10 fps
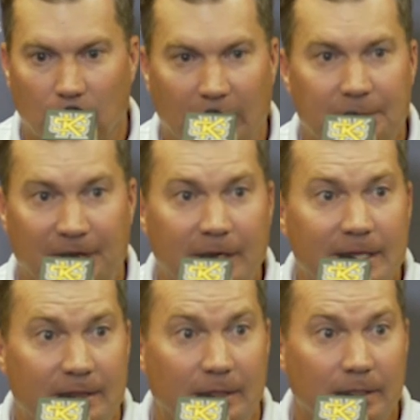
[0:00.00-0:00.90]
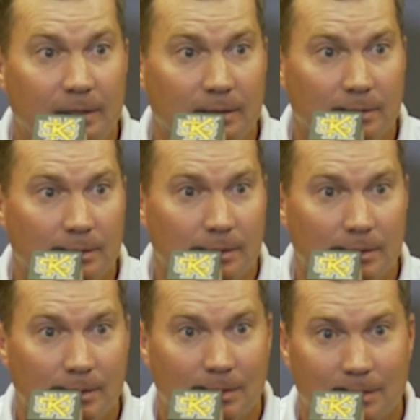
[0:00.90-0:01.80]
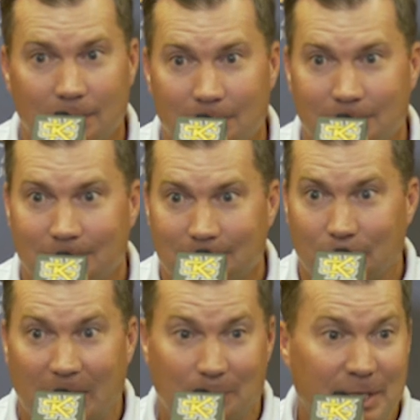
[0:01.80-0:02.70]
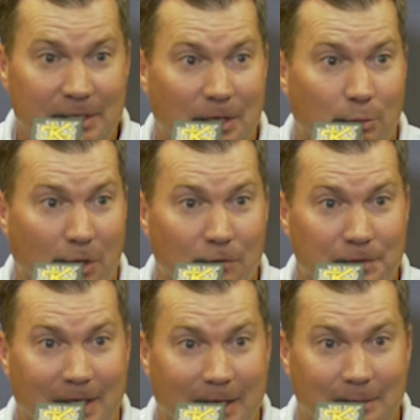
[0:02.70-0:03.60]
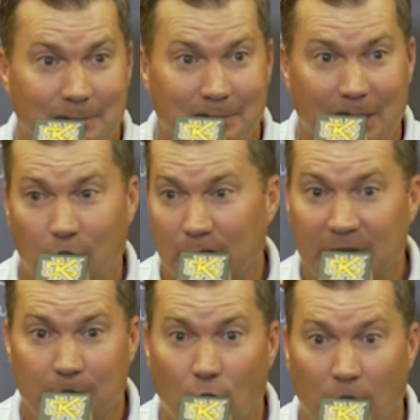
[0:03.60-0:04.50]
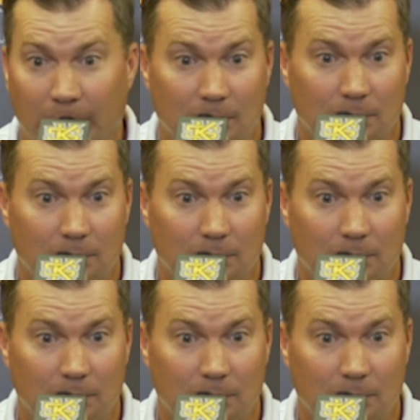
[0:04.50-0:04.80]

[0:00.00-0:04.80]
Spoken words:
we hadn't done anything. We got beaten double overtime, and we beat Point.